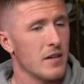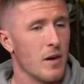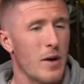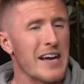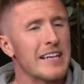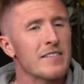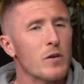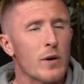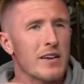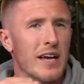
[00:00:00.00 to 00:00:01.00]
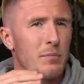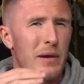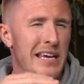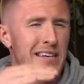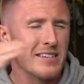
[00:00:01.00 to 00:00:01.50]
no, I didn't quite like
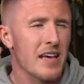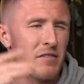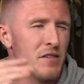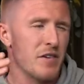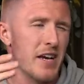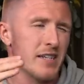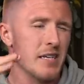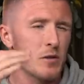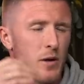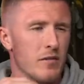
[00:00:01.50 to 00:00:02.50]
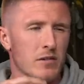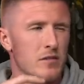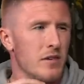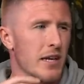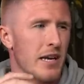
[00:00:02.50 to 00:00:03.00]
break into the Everton's first team, so I
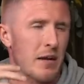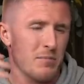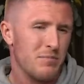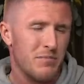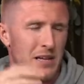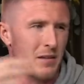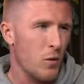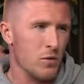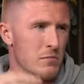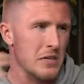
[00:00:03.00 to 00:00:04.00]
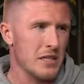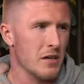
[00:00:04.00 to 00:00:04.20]
wasn't really like, I had loads of media